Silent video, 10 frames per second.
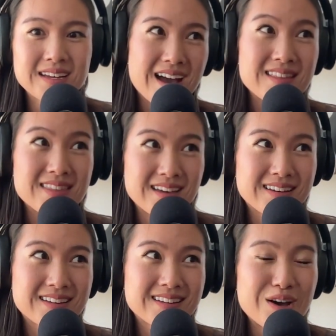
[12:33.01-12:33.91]
I
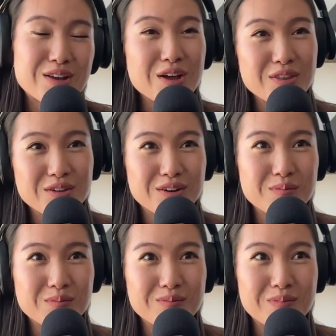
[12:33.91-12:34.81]
think another
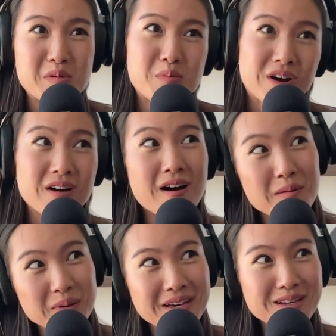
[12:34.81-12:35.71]
maybe more
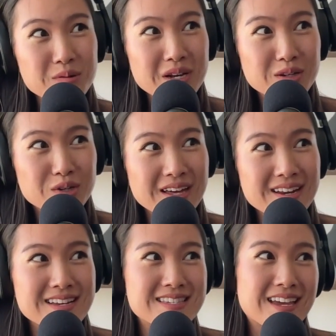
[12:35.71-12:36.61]
complicated way to look at
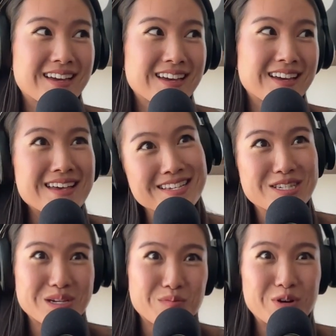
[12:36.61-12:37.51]
it is like, is
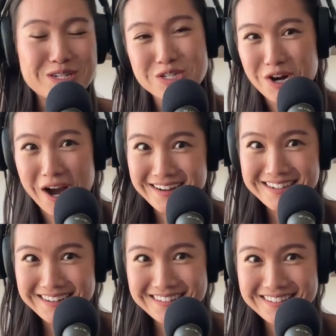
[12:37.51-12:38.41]
it somewhat
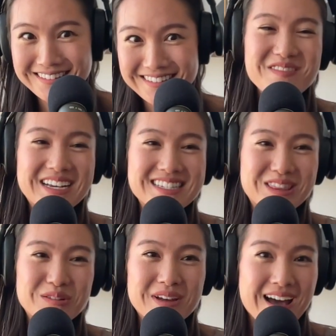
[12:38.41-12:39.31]
distracting? Because
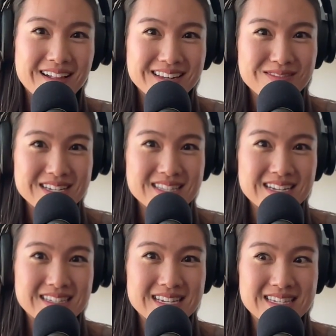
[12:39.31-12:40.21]
the reality of these
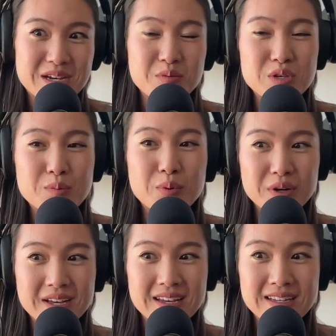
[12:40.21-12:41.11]
things is like when you
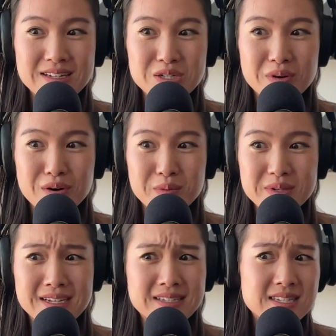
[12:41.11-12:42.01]
put it into
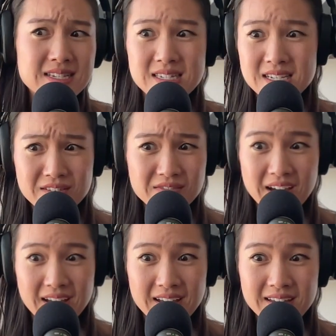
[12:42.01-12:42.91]
almost like
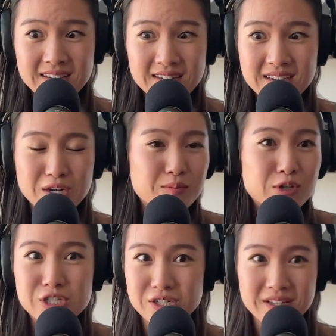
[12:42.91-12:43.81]
Disneyified,
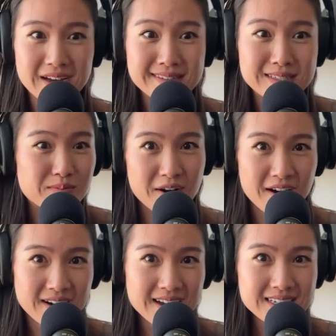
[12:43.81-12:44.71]
commercialized
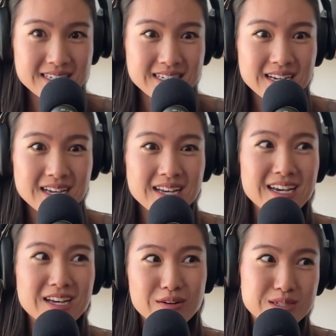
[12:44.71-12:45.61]
product,
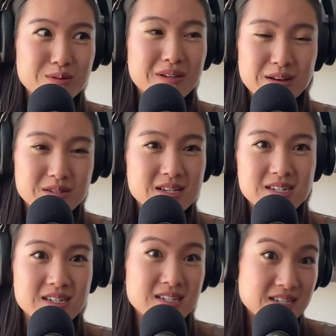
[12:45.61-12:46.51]
it also allows us
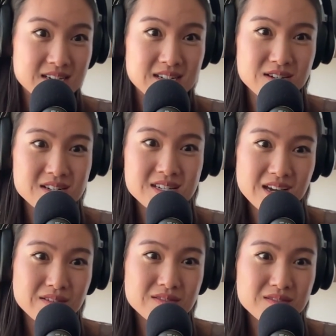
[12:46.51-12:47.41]
to distance
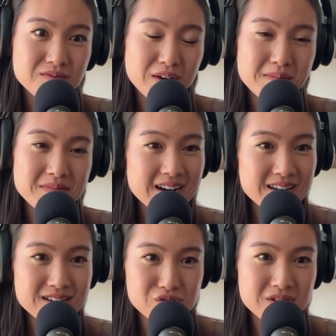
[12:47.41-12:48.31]
ourselves from that
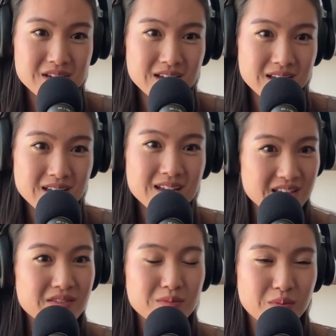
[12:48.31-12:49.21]
history,
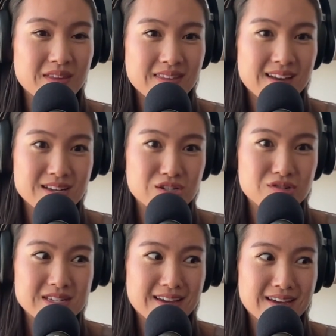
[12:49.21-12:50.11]
even when that
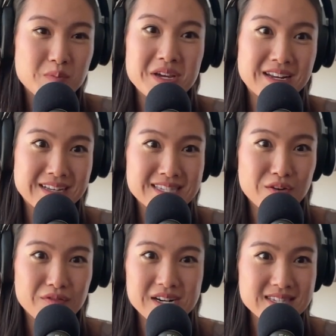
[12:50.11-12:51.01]
history is repeating
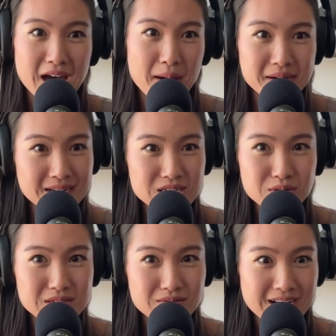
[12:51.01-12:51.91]
itself and it's happening
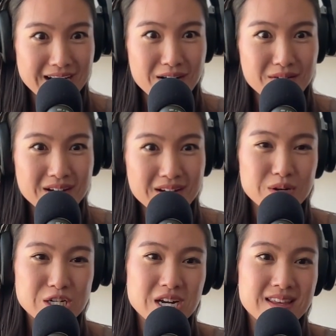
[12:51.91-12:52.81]
to us right now,
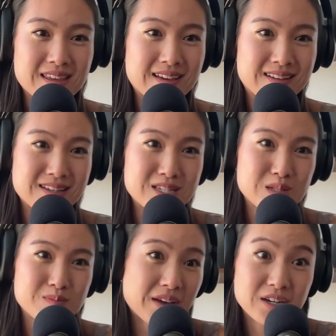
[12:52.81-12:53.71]
which I think
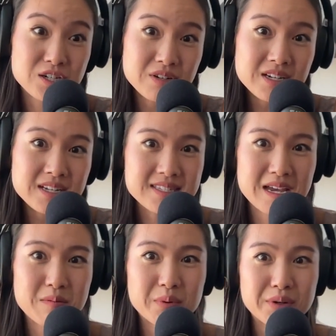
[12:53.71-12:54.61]
is that Katrina
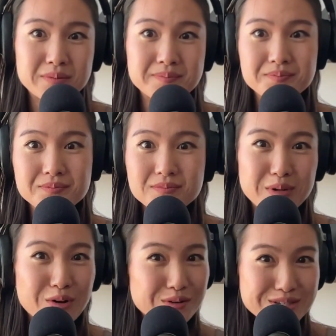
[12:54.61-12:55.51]
example.
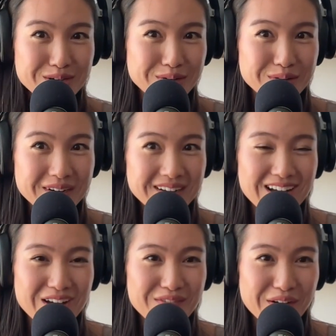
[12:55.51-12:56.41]
But also,
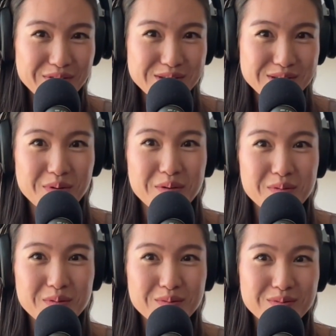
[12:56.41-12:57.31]
I found this
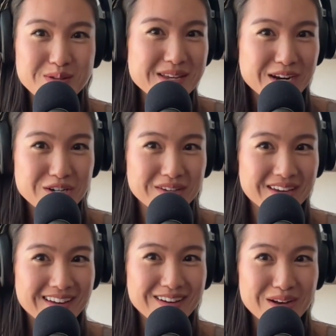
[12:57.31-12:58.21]
quote. This is
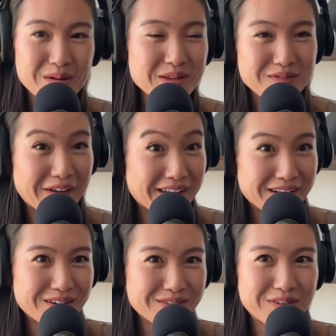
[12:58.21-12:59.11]
actually about
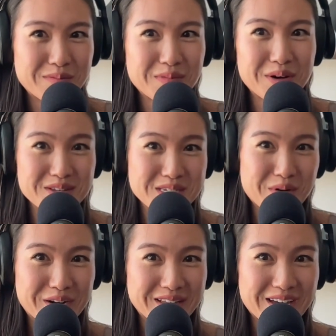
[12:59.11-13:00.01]
Savannah from This
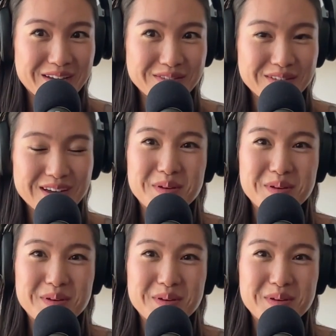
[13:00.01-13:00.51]
American Life.